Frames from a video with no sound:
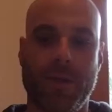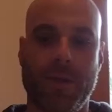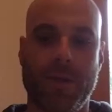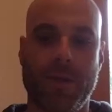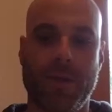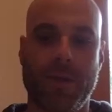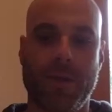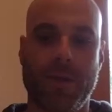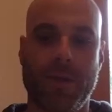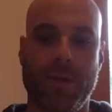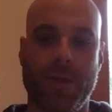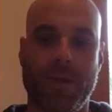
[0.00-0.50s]

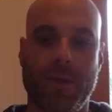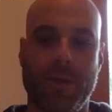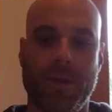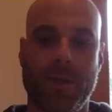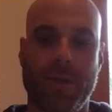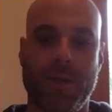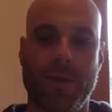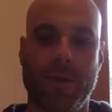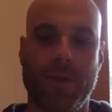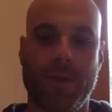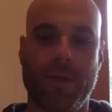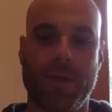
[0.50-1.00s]
want to
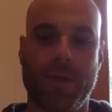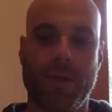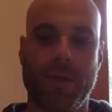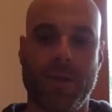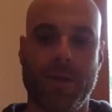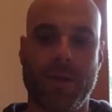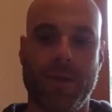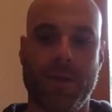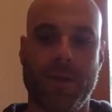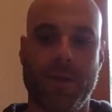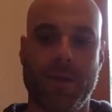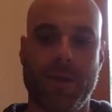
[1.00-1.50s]
preface
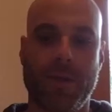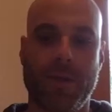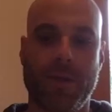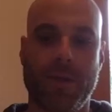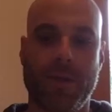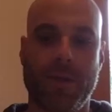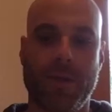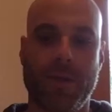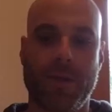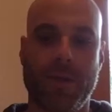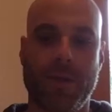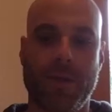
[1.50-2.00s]
the
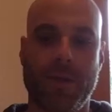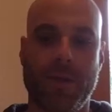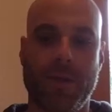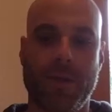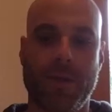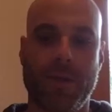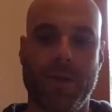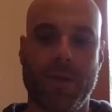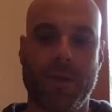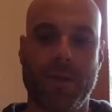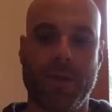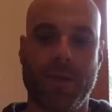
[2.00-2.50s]

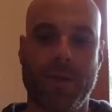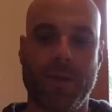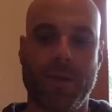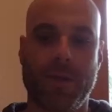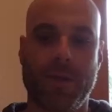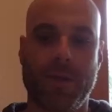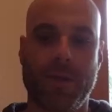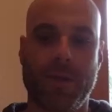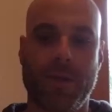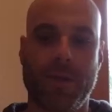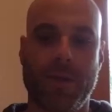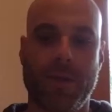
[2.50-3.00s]
conversation
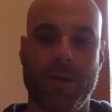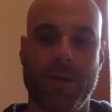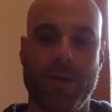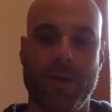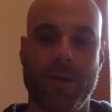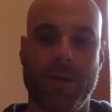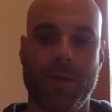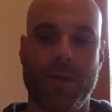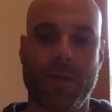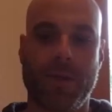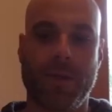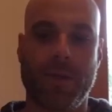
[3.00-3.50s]
and kind
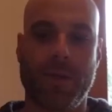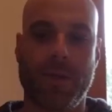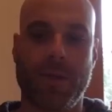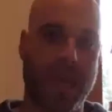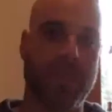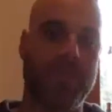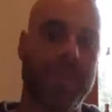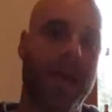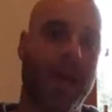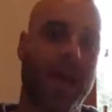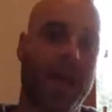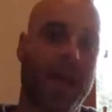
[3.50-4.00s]
of
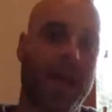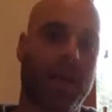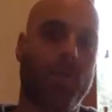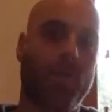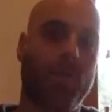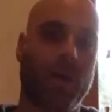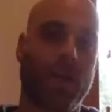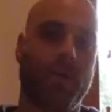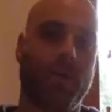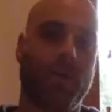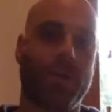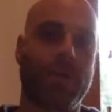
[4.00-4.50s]

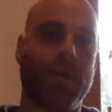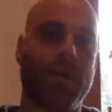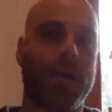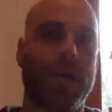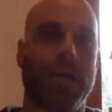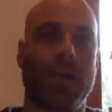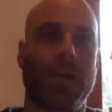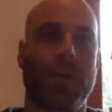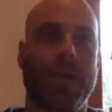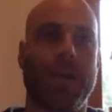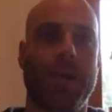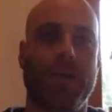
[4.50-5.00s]
piggyback on what you were
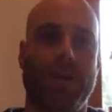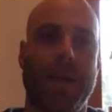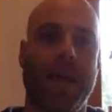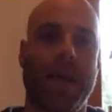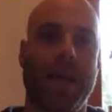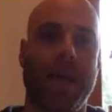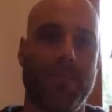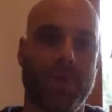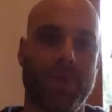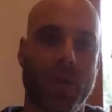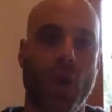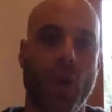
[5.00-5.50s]
talking
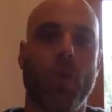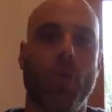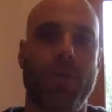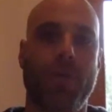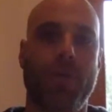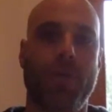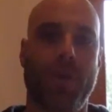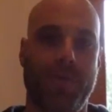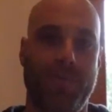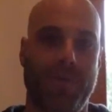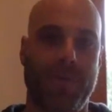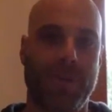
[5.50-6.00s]
about, that
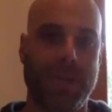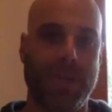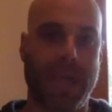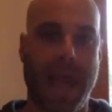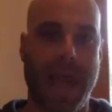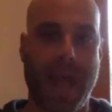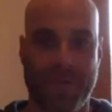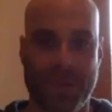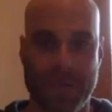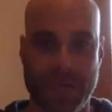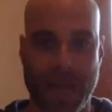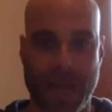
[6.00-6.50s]
no perfect
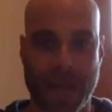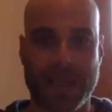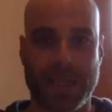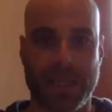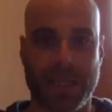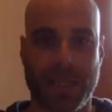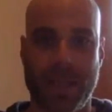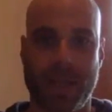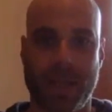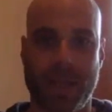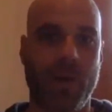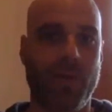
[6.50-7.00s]

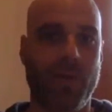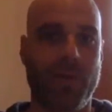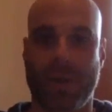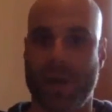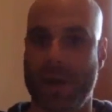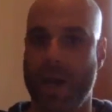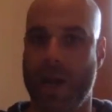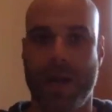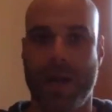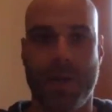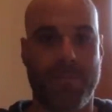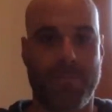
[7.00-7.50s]
advertising can
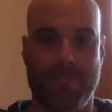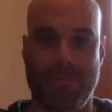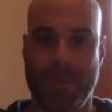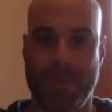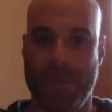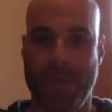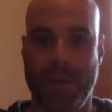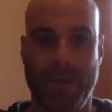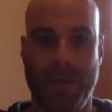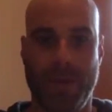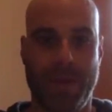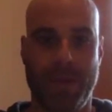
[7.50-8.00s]
overcome
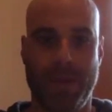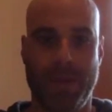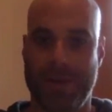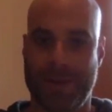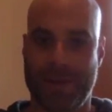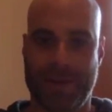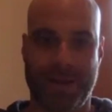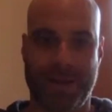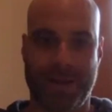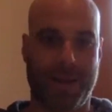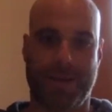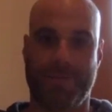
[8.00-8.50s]

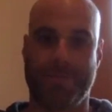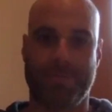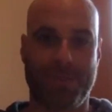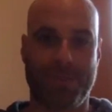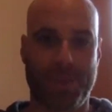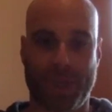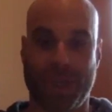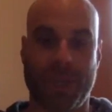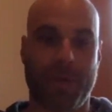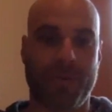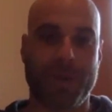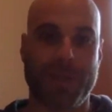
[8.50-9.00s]

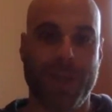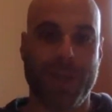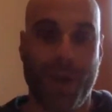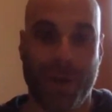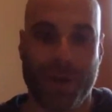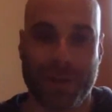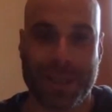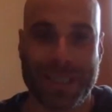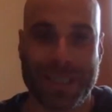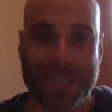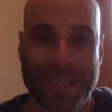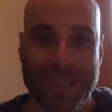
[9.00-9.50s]
shitty
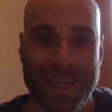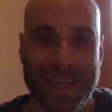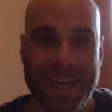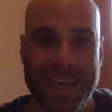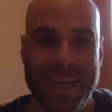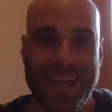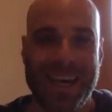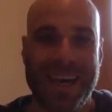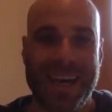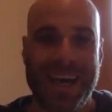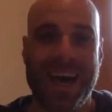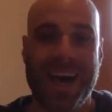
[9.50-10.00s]
results.
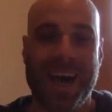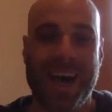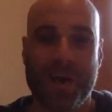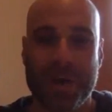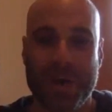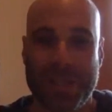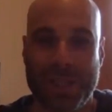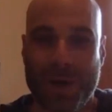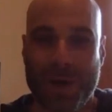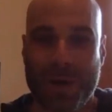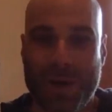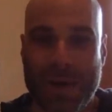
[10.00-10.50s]

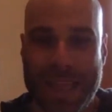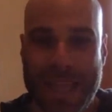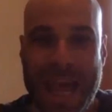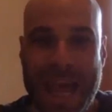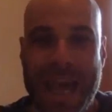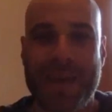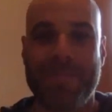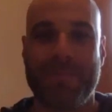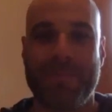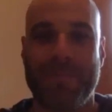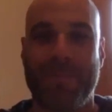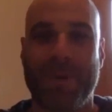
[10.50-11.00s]
So what
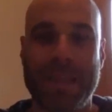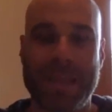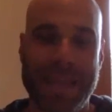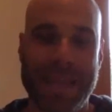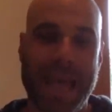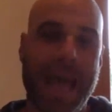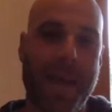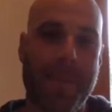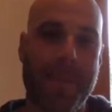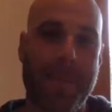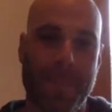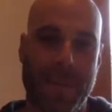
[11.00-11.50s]

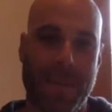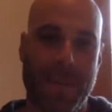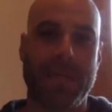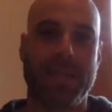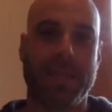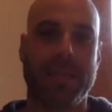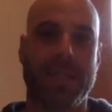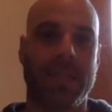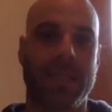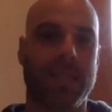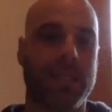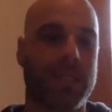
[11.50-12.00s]
that means
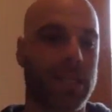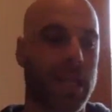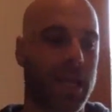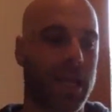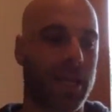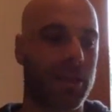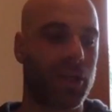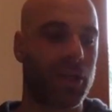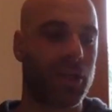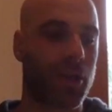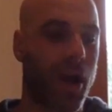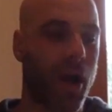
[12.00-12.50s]
is, like,
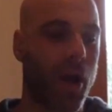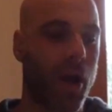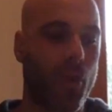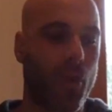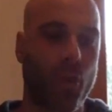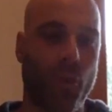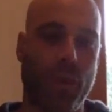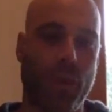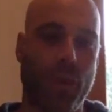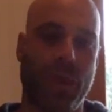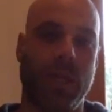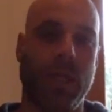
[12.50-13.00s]
there are
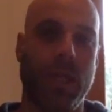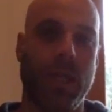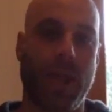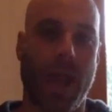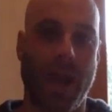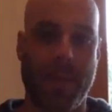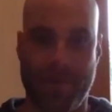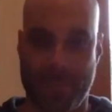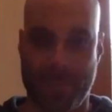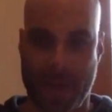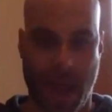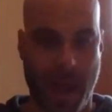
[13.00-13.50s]
really,
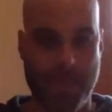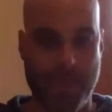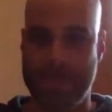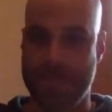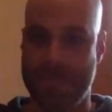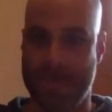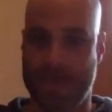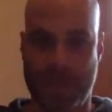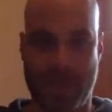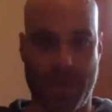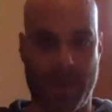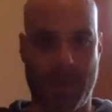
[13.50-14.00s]
I'm
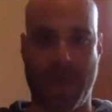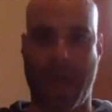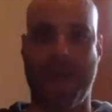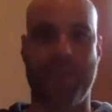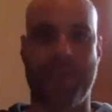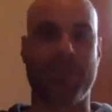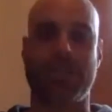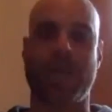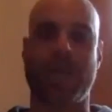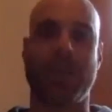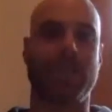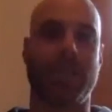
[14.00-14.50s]
an
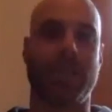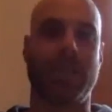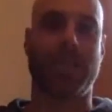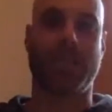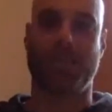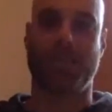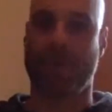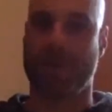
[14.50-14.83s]
advertising expert.